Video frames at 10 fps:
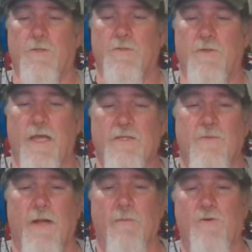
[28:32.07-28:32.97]
So
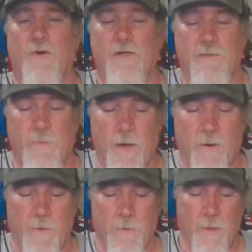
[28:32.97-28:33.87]
that's what I'm doing
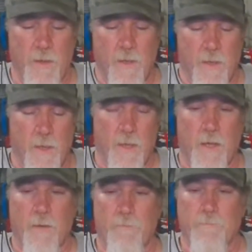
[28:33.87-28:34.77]
tomorrow.
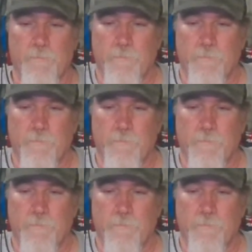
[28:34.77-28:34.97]
Um,